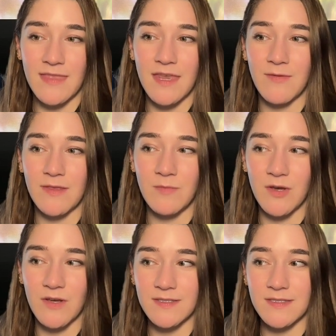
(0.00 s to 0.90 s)
And then I
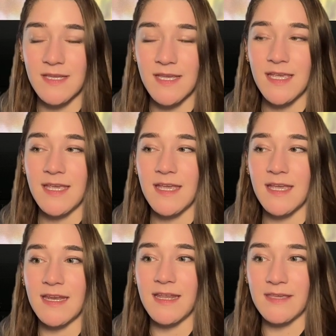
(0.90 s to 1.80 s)
read the books,
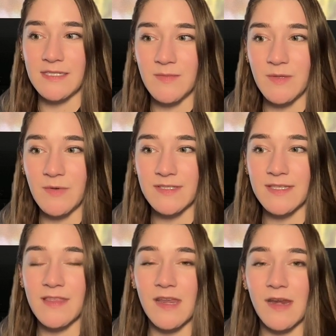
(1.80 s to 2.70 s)
and I liked him in the books,